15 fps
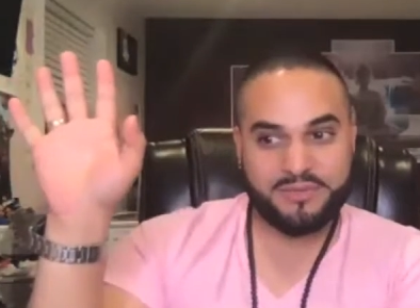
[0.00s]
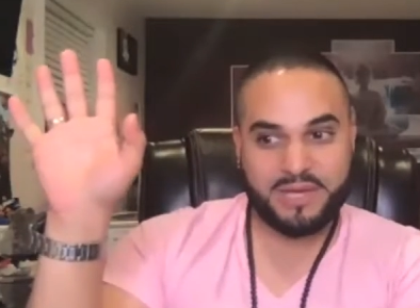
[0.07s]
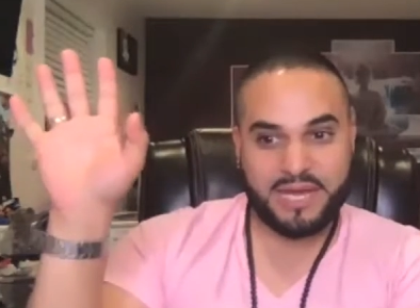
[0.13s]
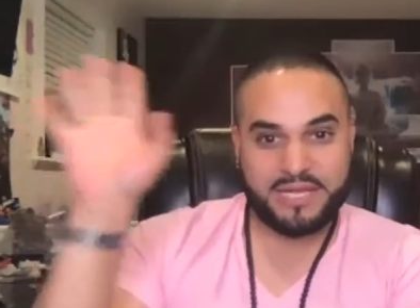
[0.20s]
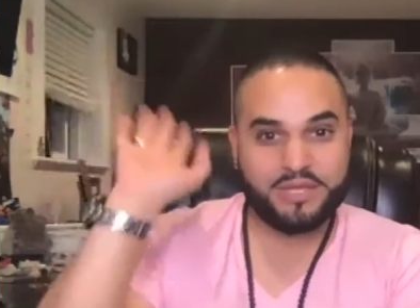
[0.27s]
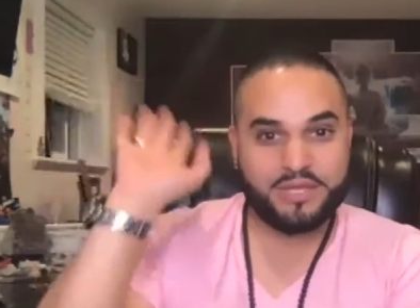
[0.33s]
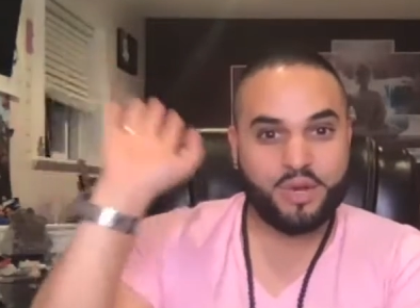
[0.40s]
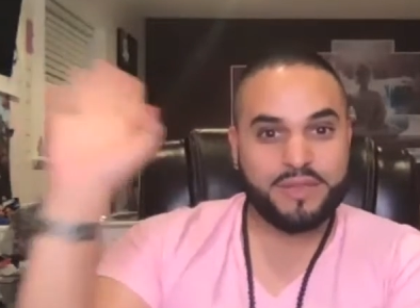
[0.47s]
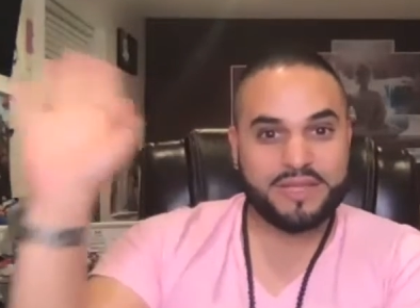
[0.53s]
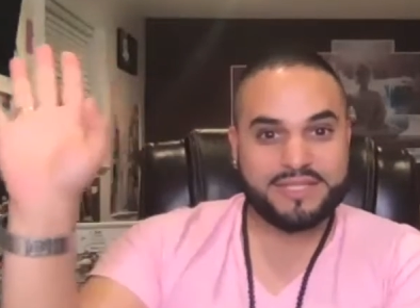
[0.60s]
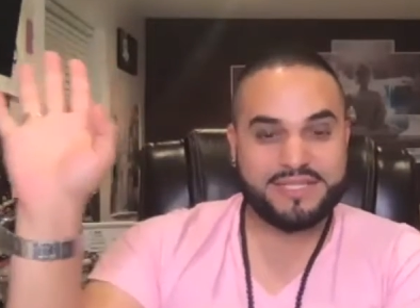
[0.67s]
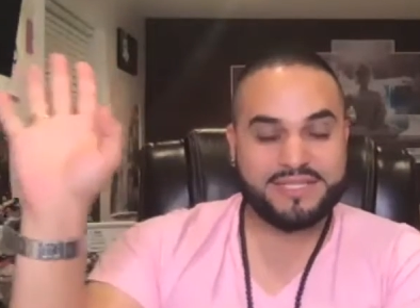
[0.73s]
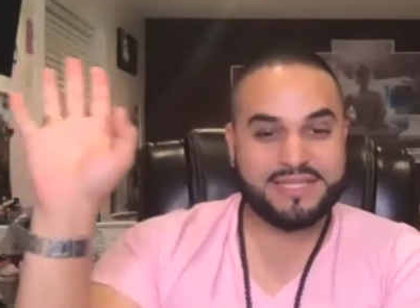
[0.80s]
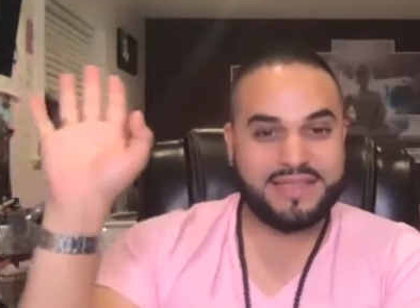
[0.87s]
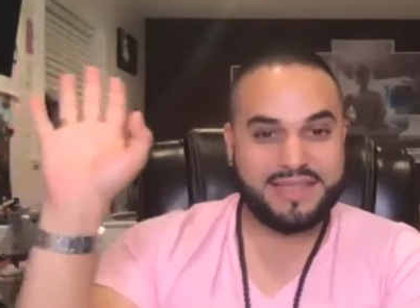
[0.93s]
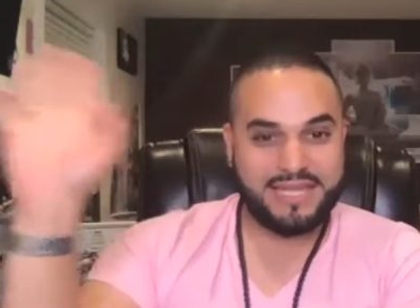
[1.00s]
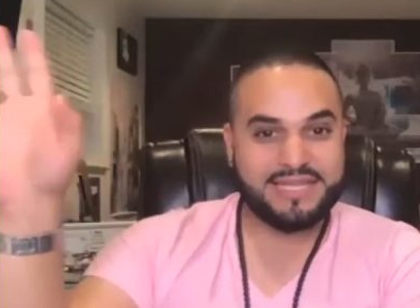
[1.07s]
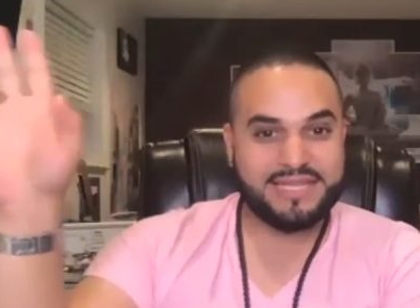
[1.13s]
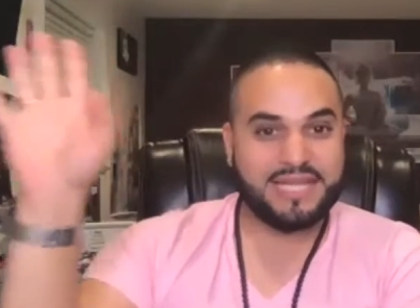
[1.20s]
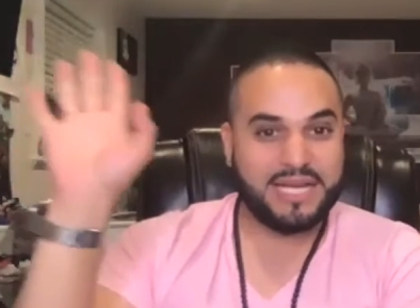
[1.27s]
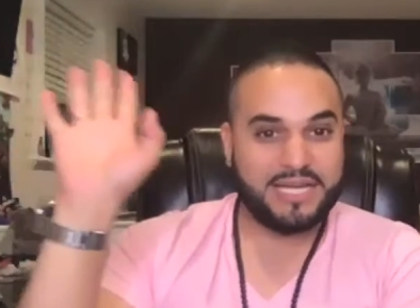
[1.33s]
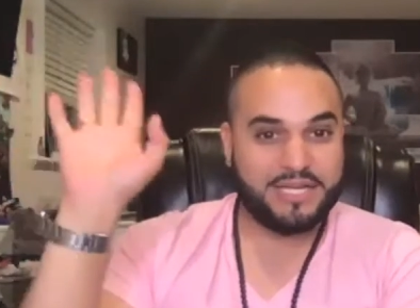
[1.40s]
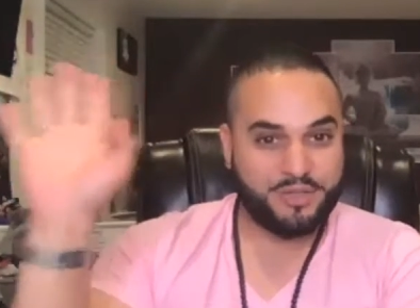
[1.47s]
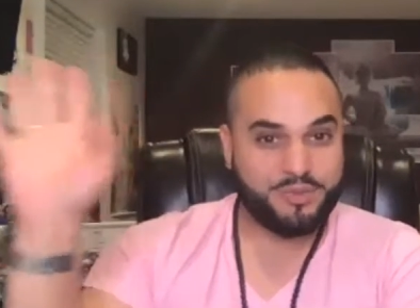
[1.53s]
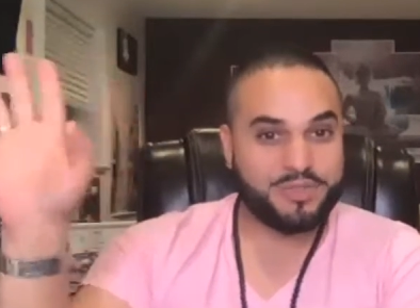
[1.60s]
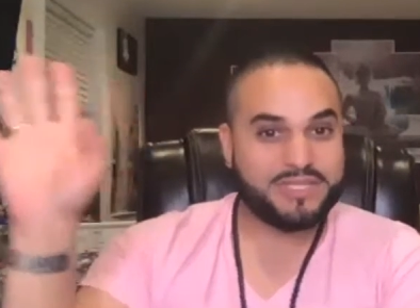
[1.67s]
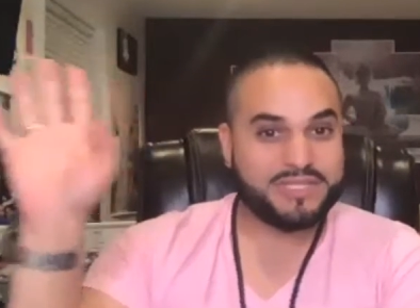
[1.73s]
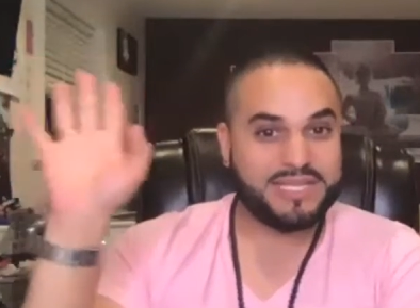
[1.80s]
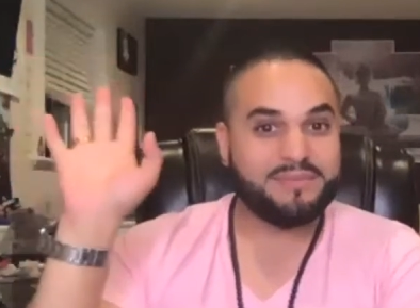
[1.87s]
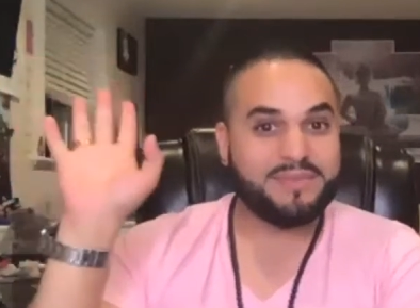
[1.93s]
I know this is a thing that I do
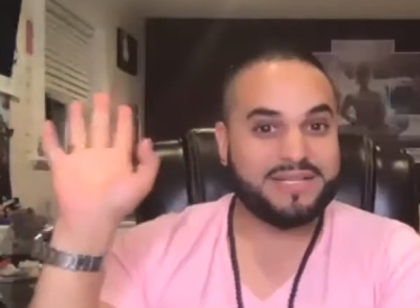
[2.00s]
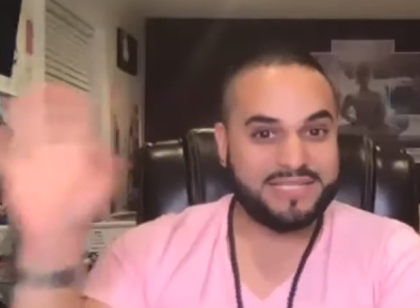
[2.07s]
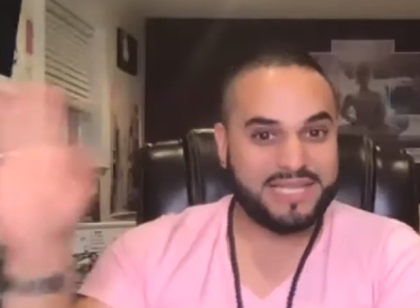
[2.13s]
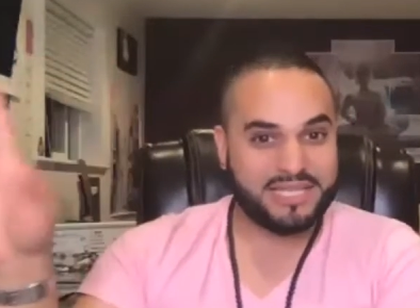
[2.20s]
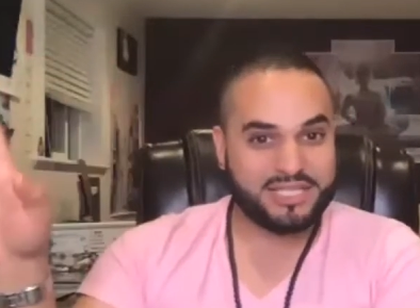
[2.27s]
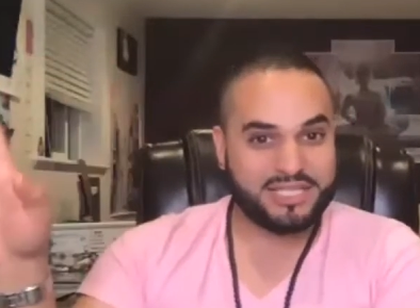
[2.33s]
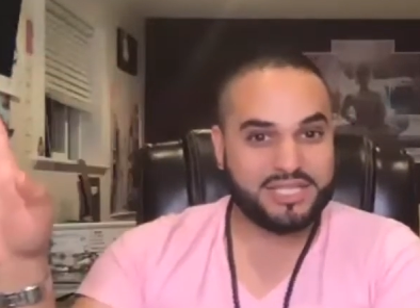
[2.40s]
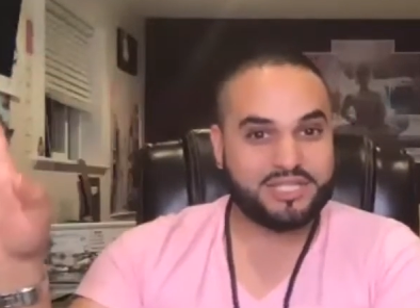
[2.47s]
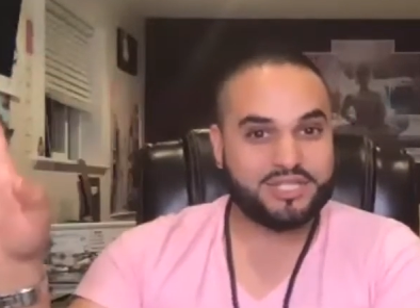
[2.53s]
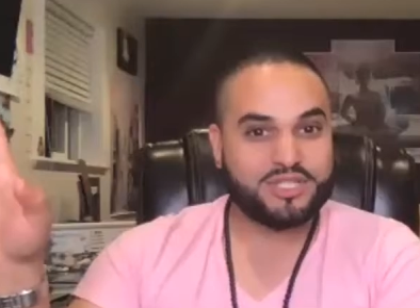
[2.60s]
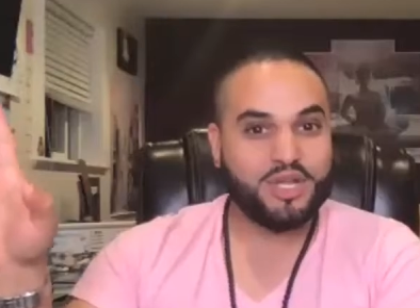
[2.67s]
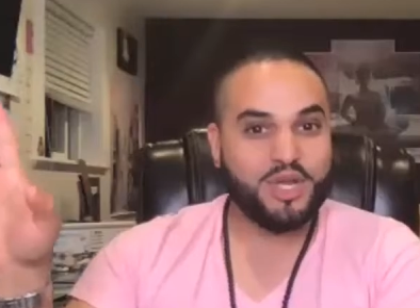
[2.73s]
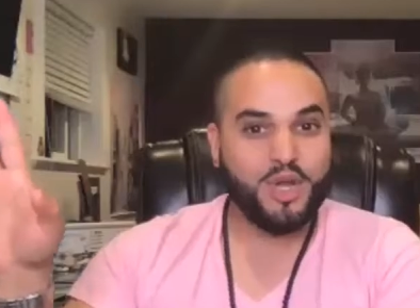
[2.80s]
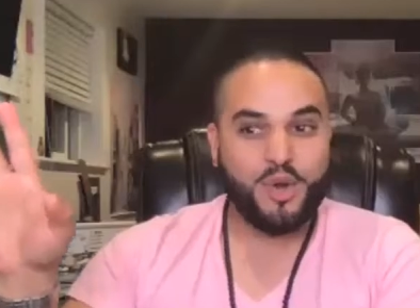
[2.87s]
inside of my sessions,